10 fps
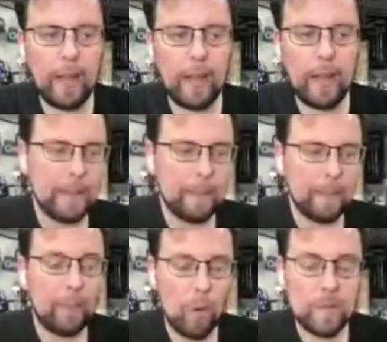the
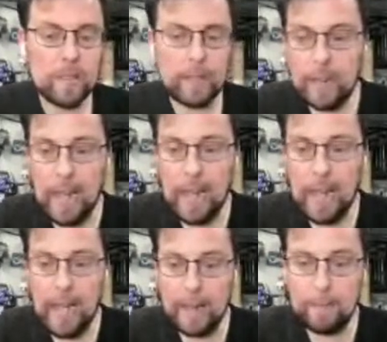performance that
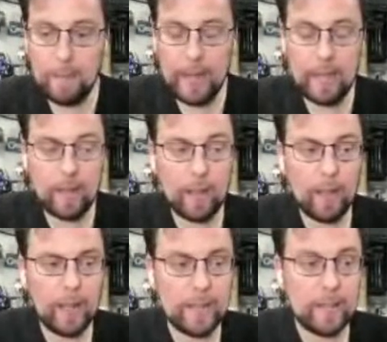engine has in its
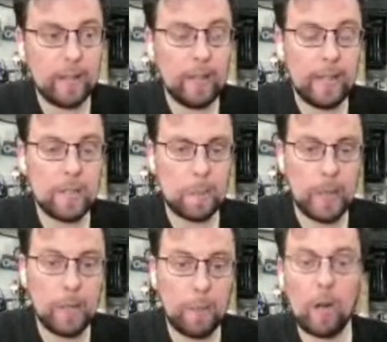peak power
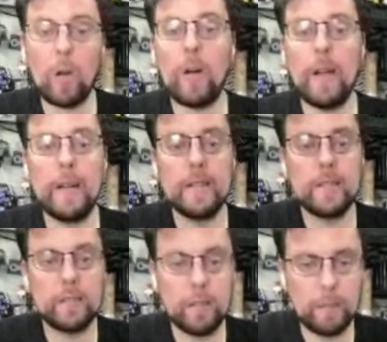and its
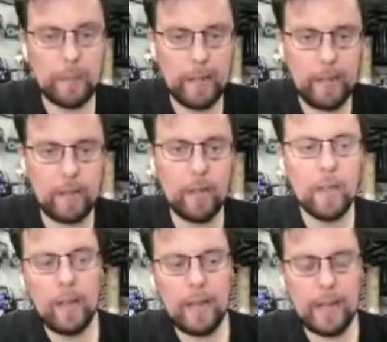peak
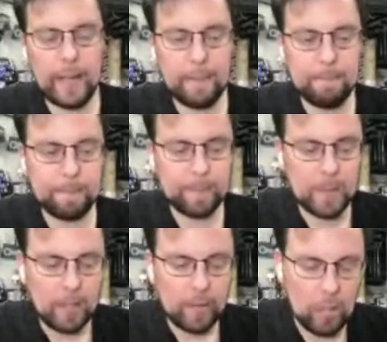
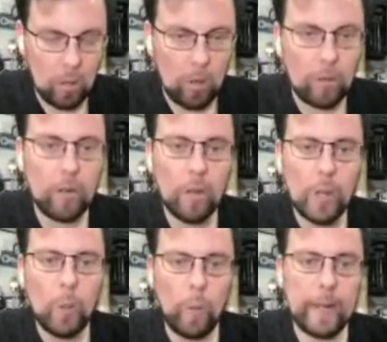torque with
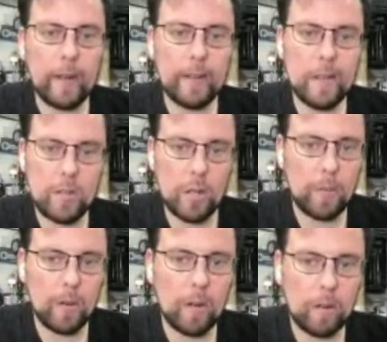a distributor
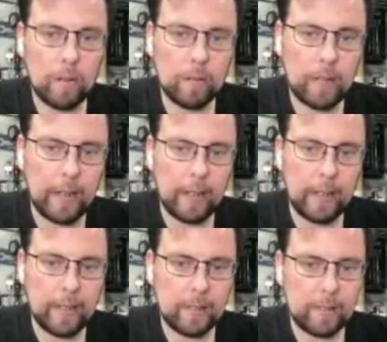that
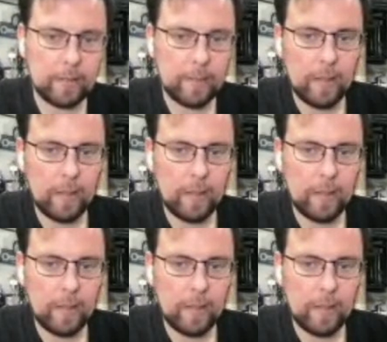is,